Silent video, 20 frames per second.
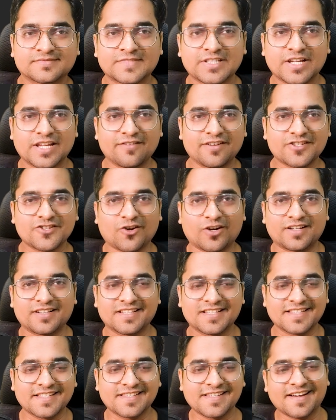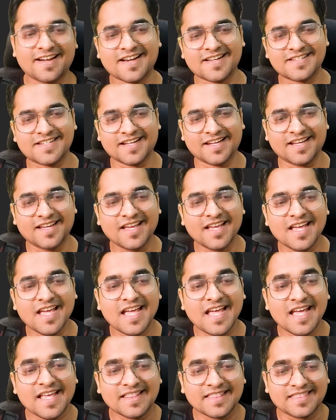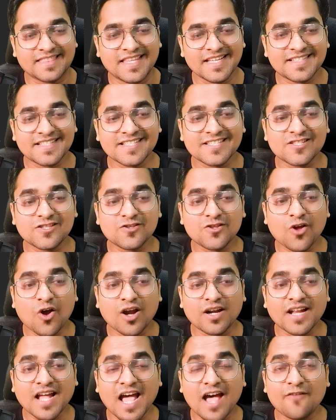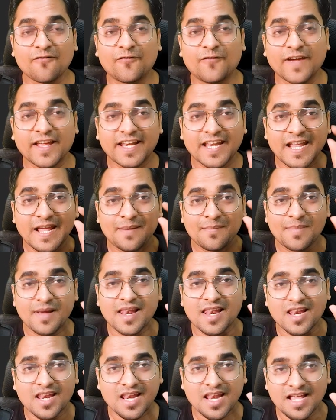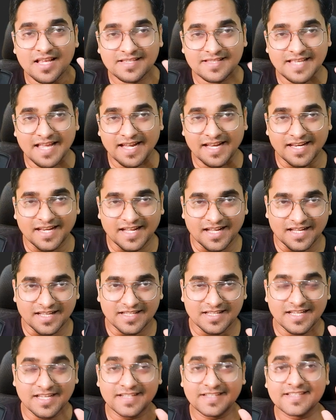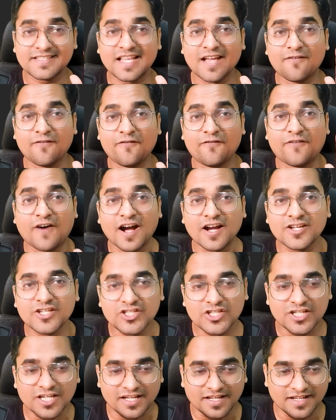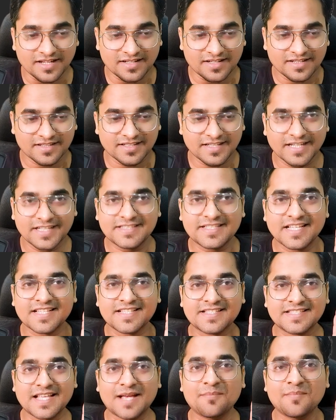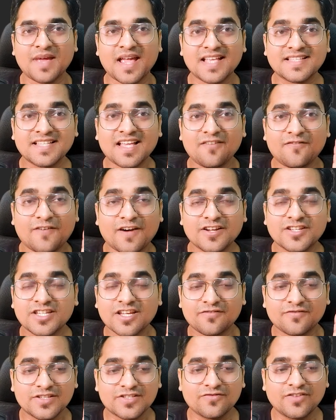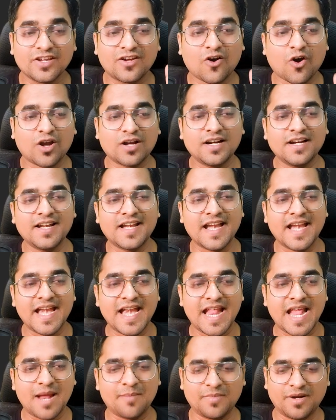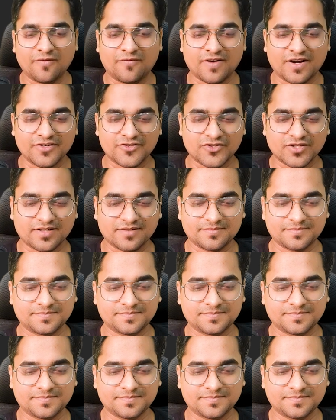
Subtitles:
Give a shot. This is interesting. This is not a variable assigning. It's a function. It's a sum as a function, which we call it named function.